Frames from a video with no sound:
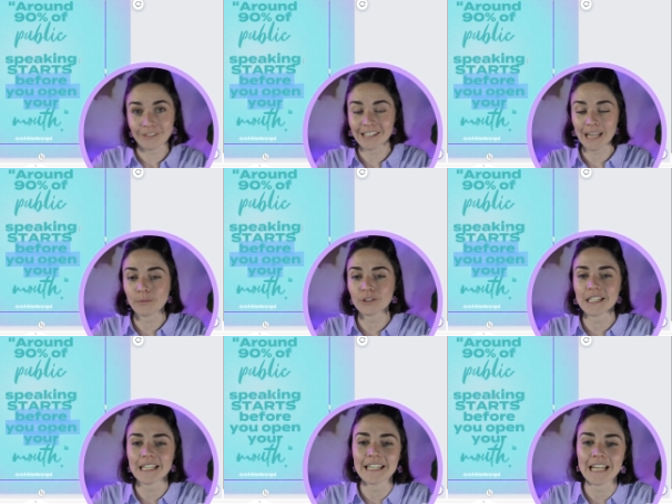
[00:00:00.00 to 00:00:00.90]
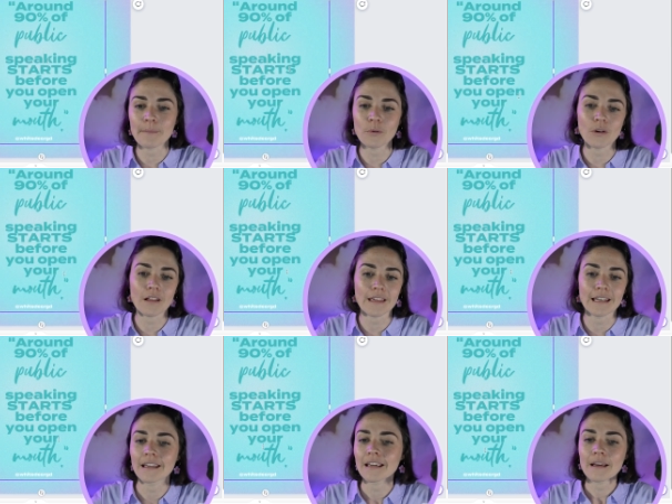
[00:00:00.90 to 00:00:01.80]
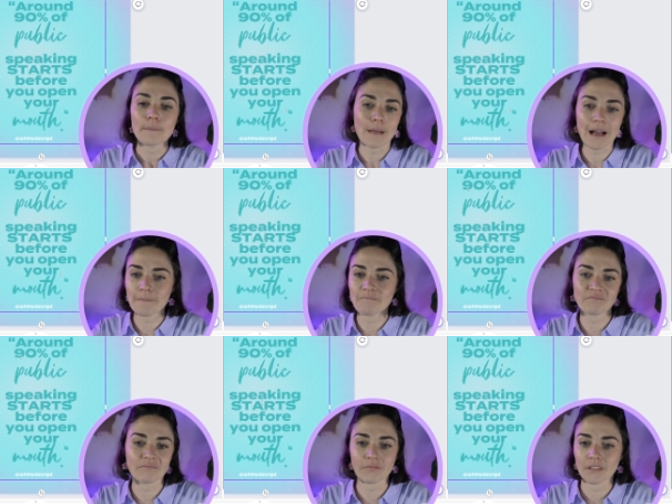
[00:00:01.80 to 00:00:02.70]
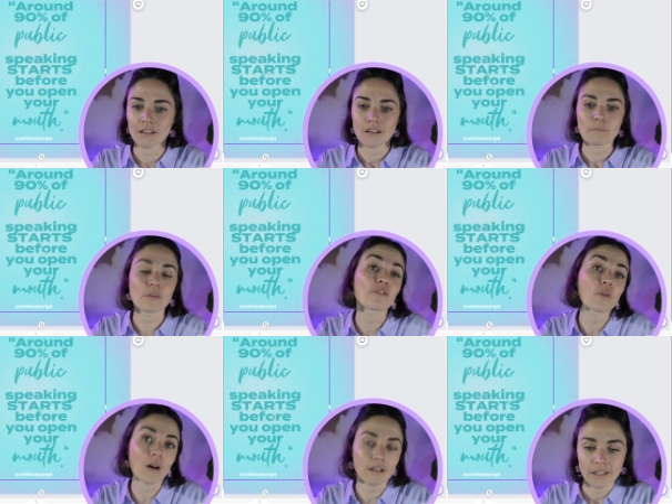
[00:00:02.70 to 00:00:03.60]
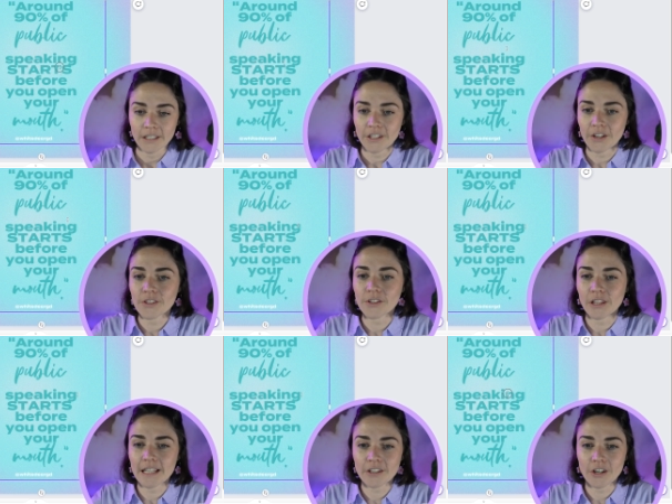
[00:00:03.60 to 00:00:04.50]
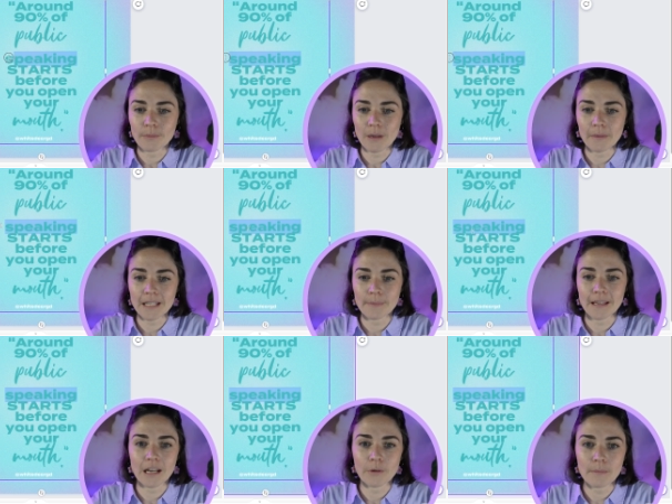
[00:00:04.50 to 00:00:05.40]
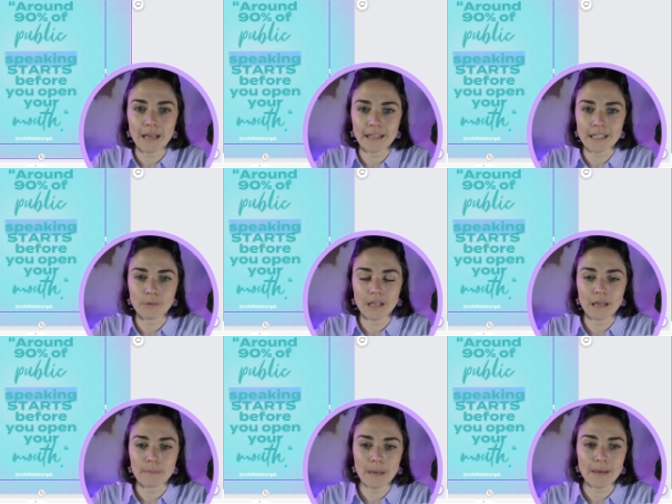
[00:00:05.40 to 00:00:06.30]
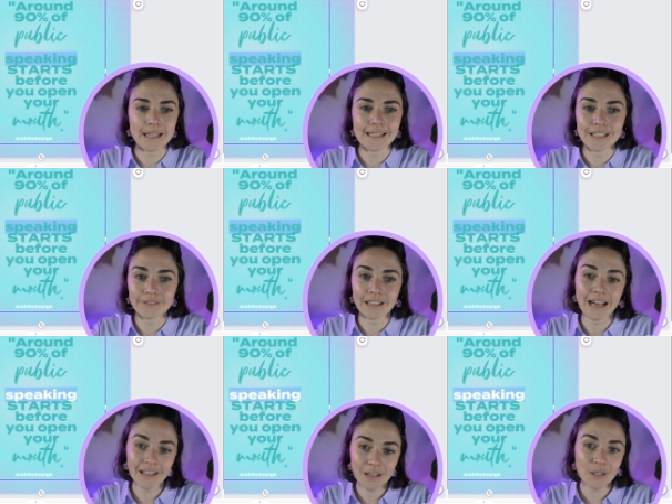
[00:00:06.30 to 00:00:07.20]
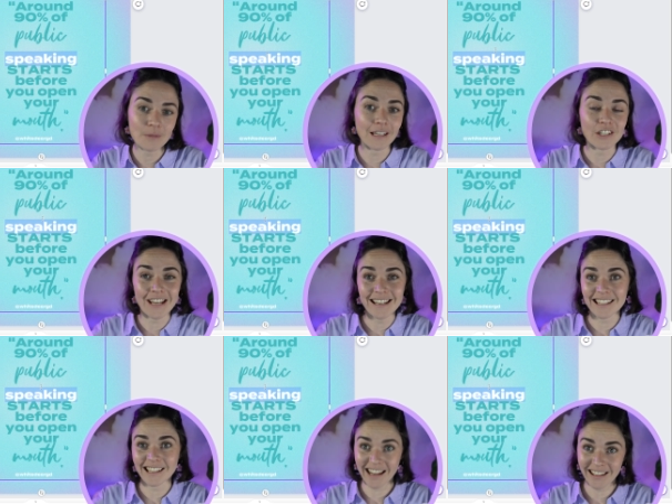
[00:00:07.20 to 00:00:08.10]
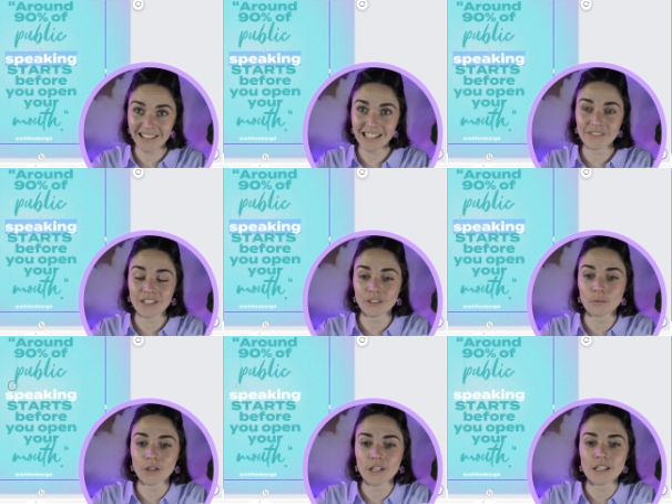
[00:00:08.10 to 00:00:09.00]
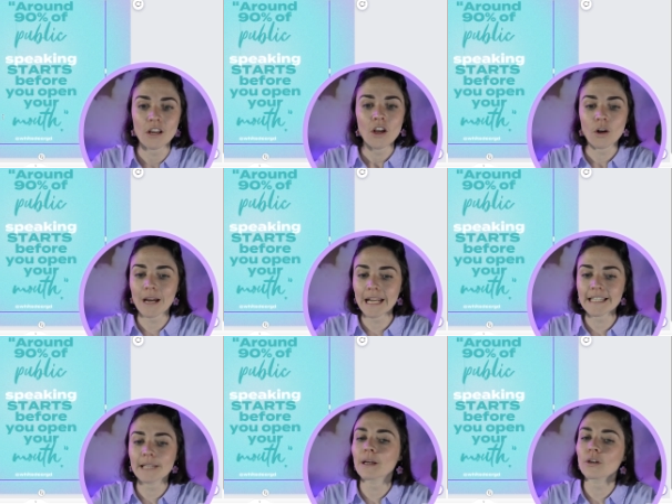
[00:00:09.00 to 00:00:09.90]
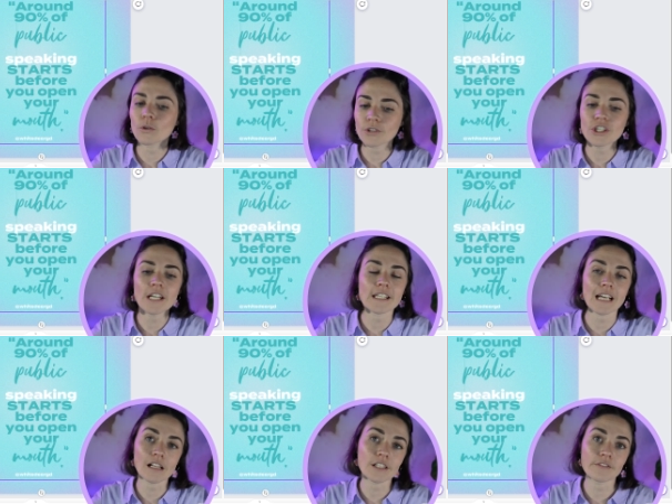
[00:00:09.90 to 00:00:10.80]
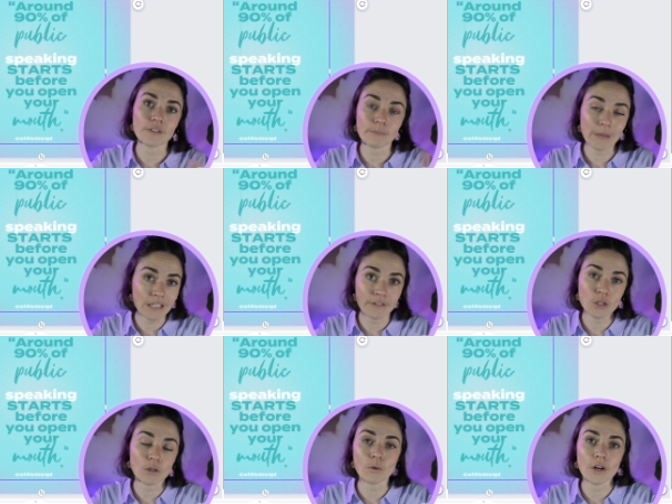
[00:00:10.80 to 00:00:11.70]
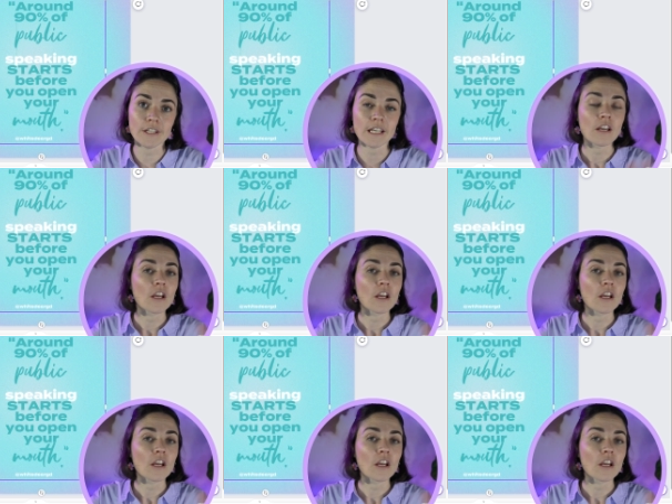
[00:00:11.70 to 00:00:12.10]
for example, to stand out more than before, you know. So let's go public speaking. I want to make this one, I might make this a different color, which we can change the colors of different words quite easily. We can also change the colors of individual words